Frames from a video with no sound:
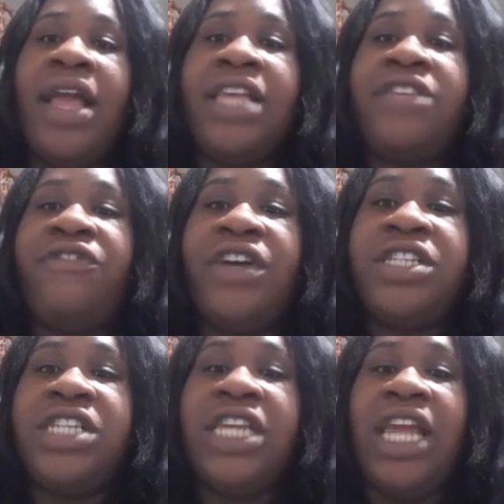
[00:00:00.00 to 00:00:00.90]
Its
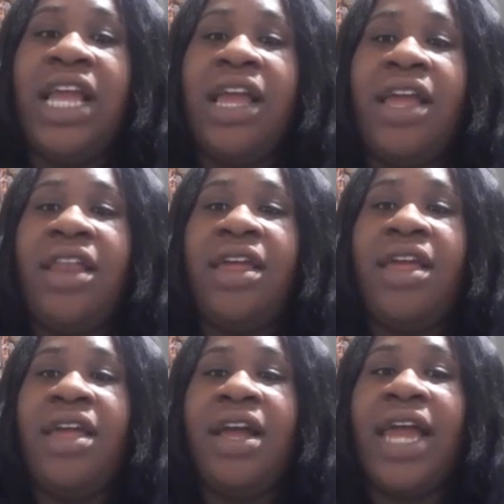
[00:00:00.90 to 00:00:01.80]
function in
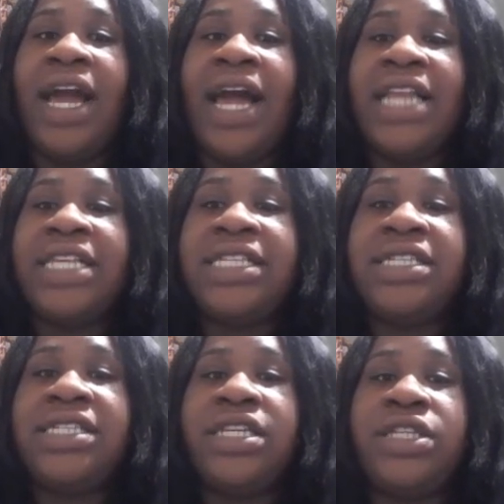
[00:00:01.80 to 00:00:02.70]

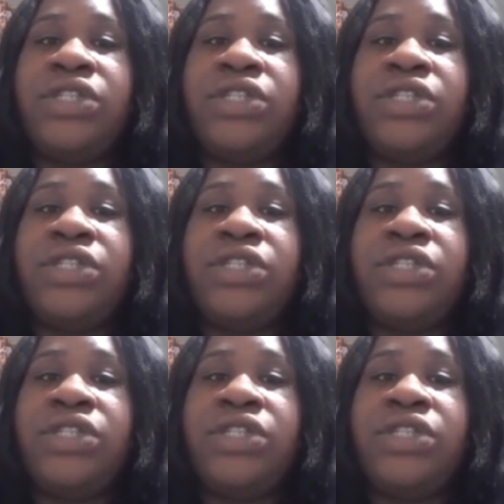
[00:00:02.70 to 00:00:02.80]
glycolysis is